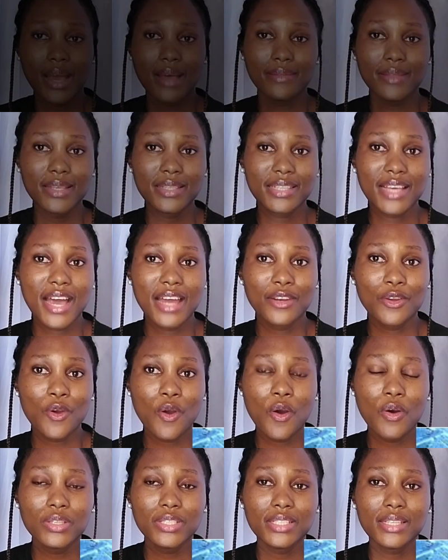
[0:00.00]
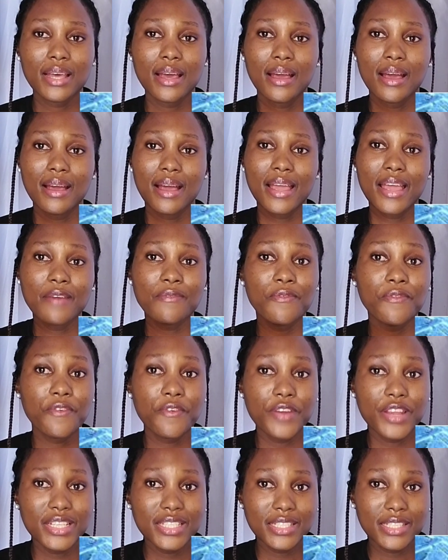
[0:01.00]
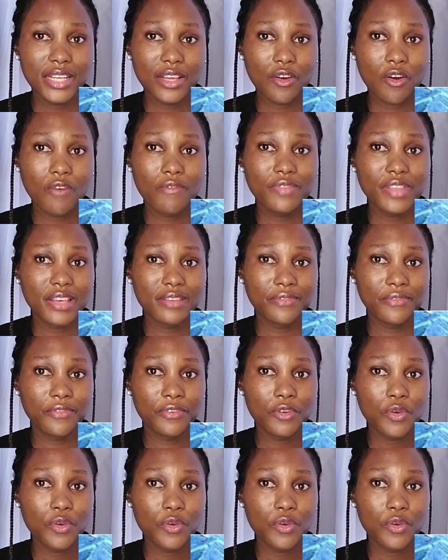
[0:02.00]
And this can cause a freezing of the